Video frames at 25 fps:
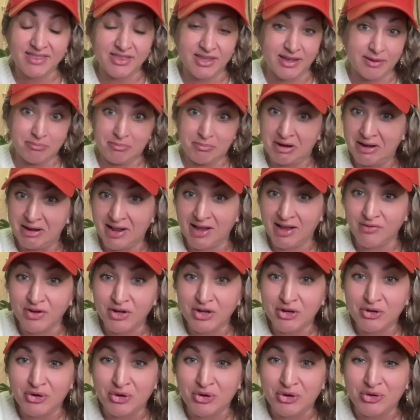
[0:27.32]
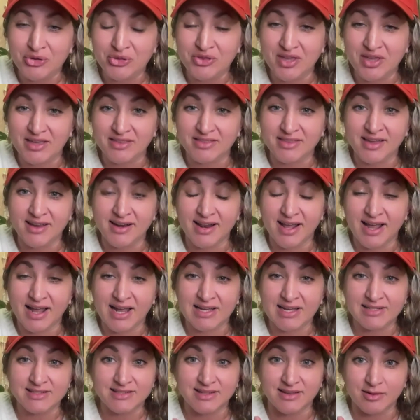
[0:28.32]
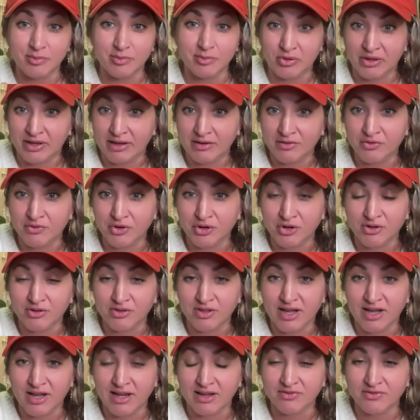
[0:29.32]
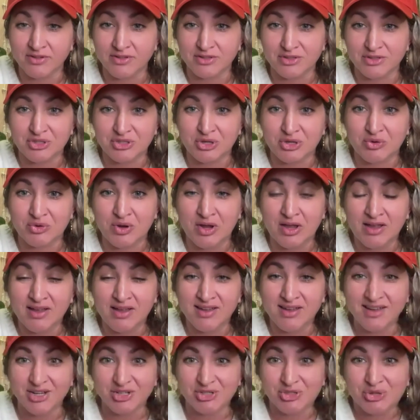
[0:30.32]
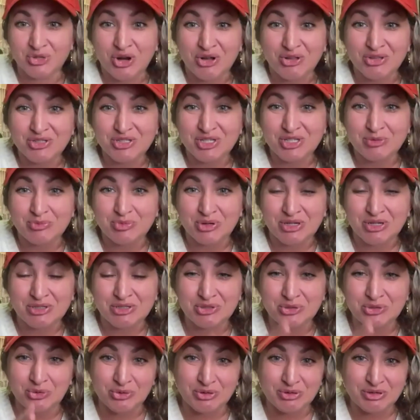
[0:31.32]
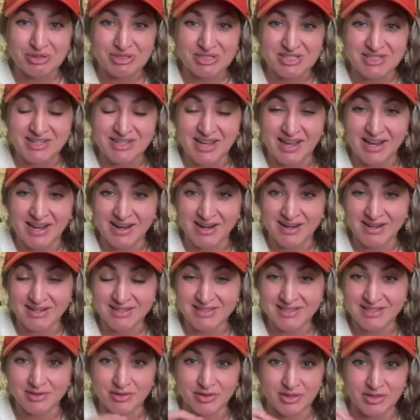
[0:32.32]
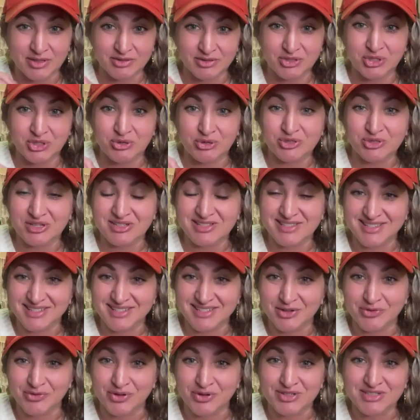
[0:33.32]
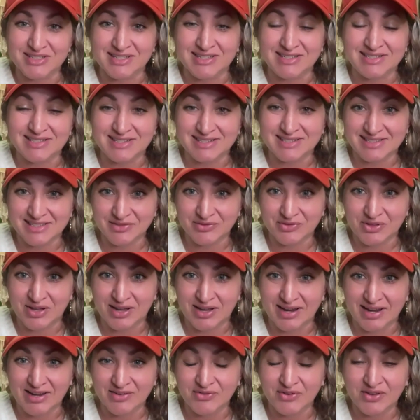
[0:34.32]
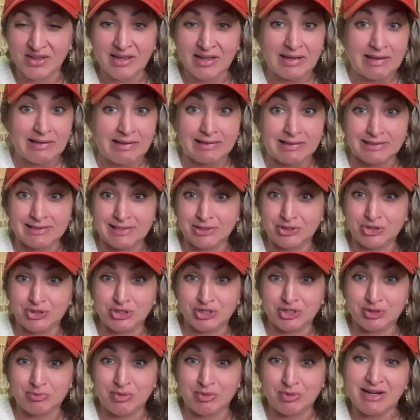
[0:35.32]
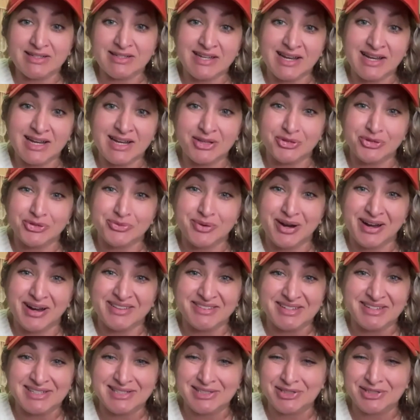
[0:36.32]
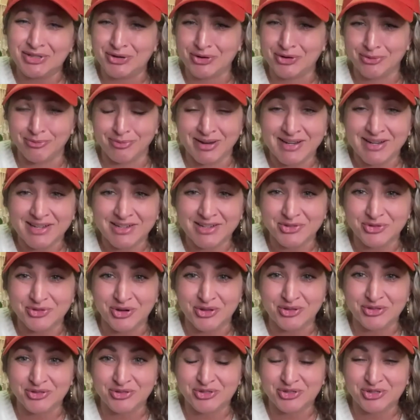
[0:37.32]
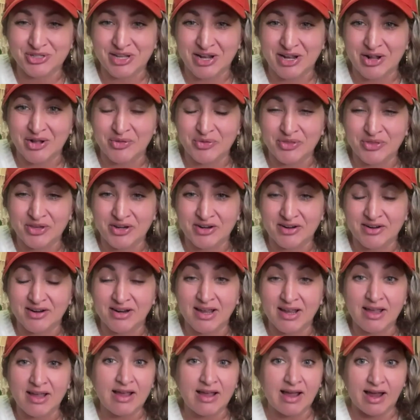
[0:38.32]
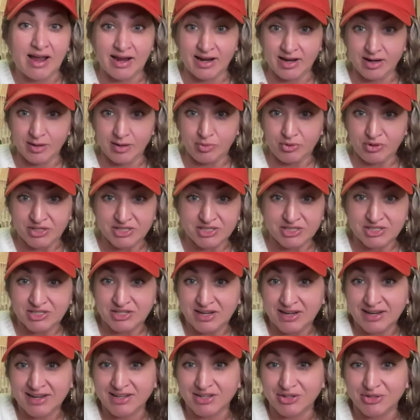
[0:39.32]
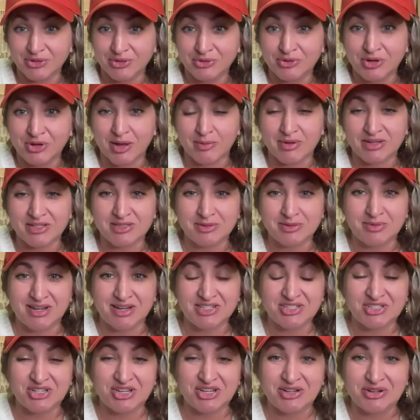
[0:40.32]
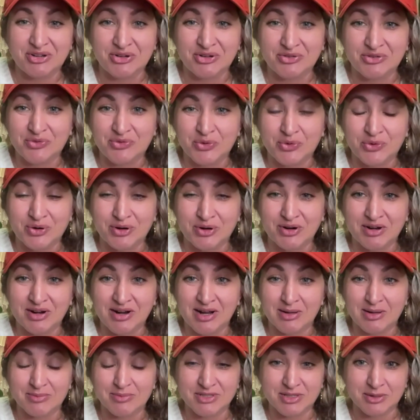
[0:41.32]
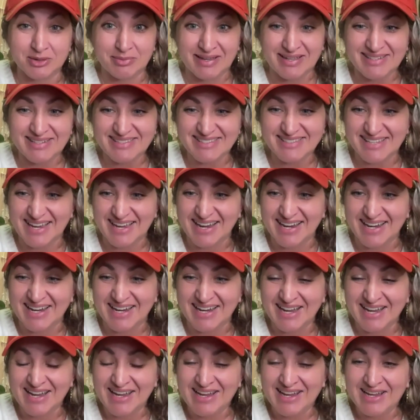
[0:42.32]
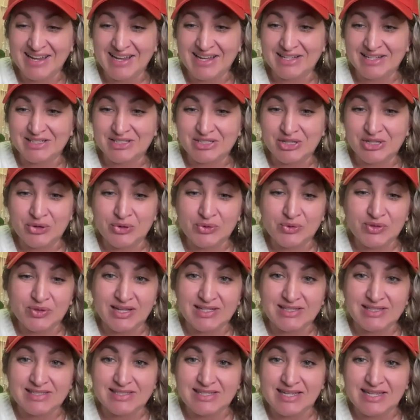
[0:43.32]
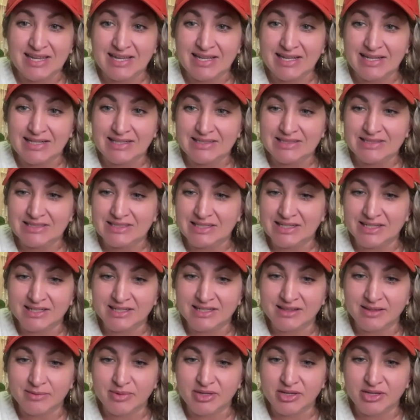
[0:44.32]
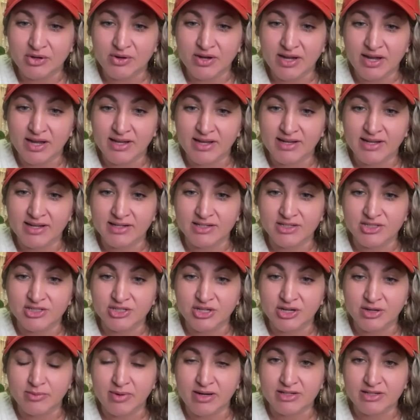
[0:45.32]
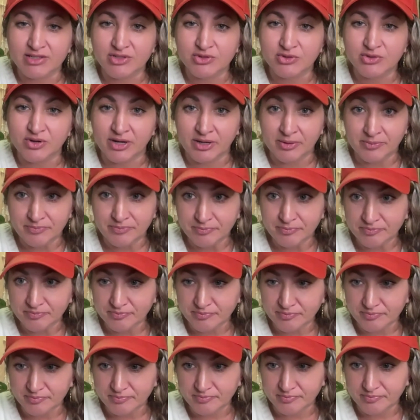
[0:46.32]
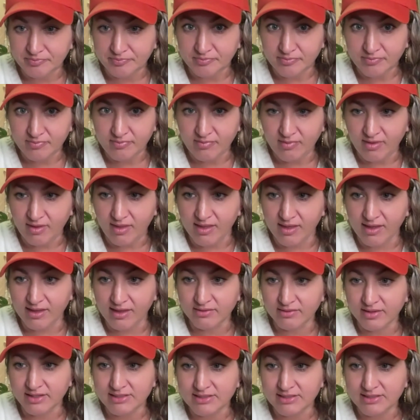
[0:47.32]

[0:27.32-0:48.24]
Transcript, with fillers: that made heaven and earth and that has a plan for your life. And so astrology brings order to chaos. It, it, shows us the different seasons of life. This is just my take through my lens. There are many astrologers out there. I appreciate you coming to my channel for um, some insight. And so let's take a look. Let me go ahead and share my screen and